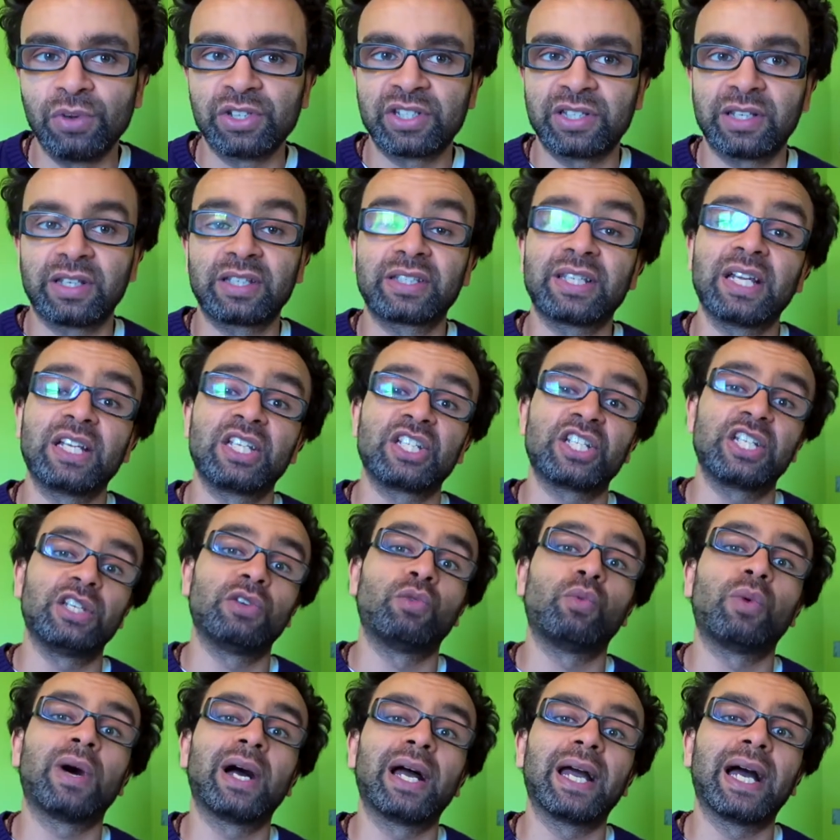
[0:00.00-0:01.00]
which is
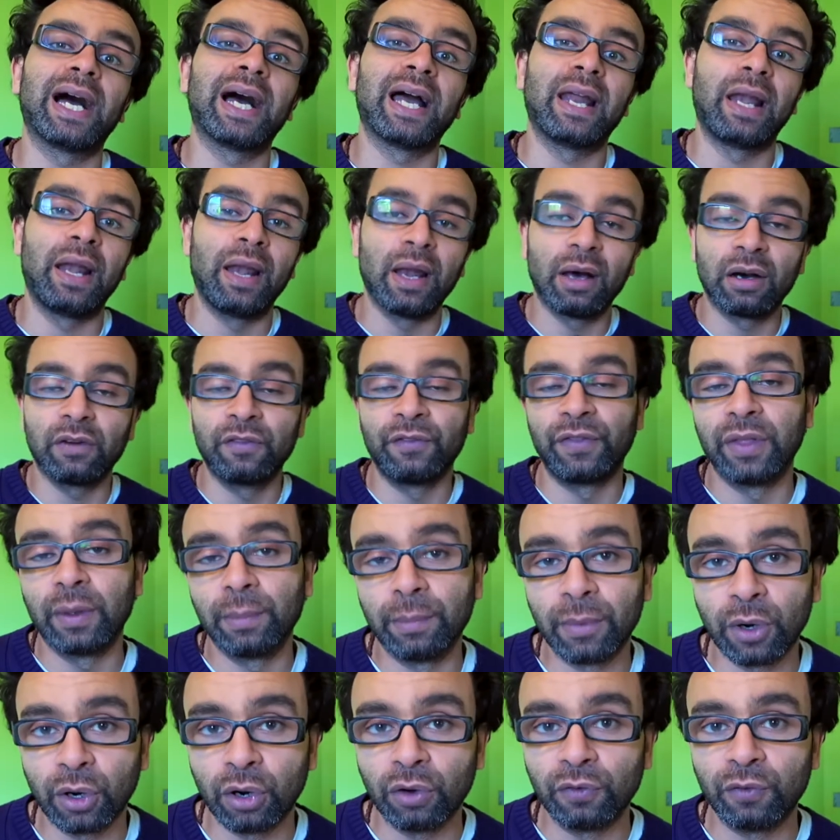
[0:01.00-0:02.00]
essentially why I
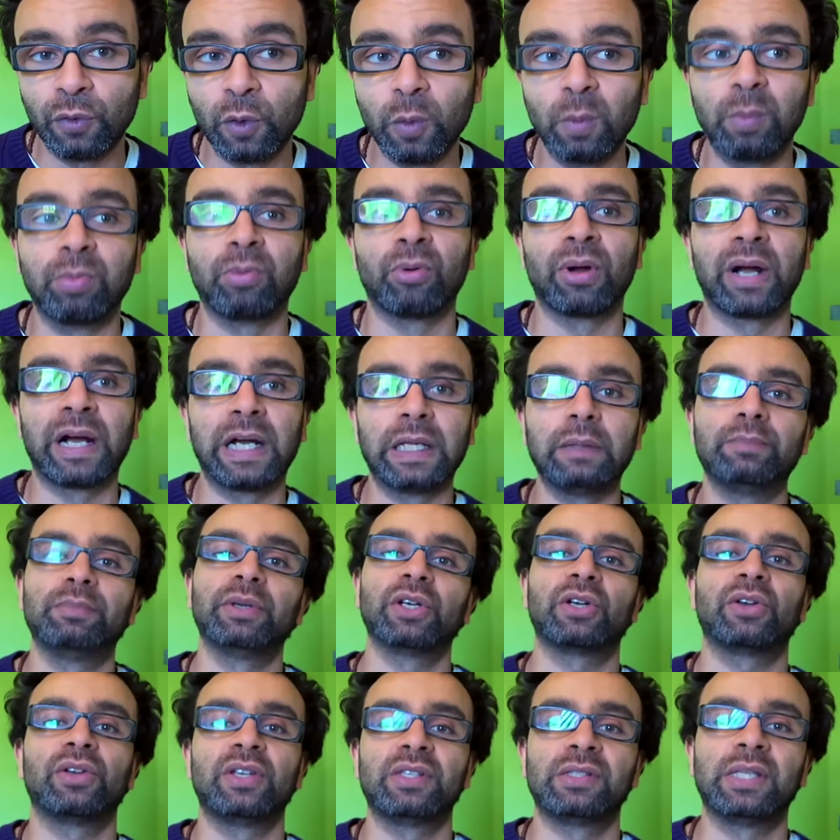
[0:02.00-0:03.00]
love the Marvel
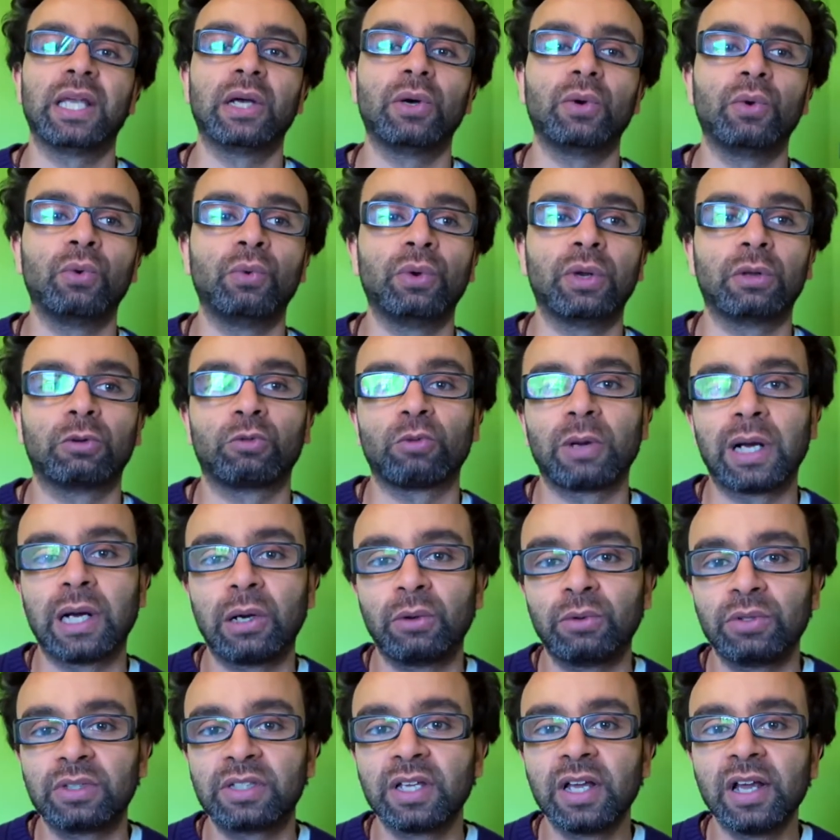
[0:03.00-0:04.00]
brand because they're all
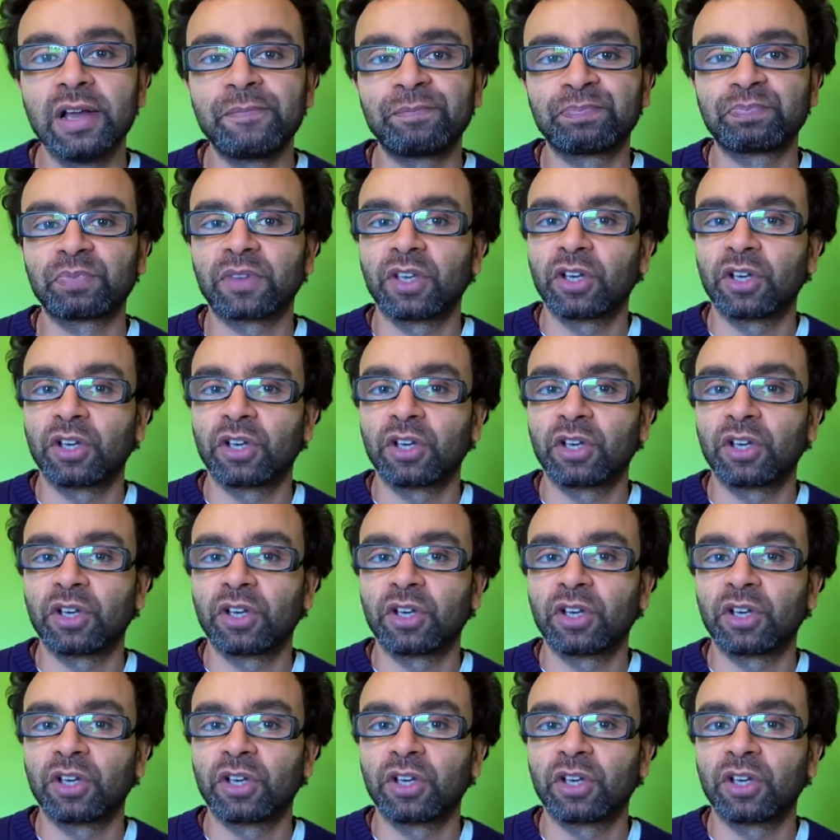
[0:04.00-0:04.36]
around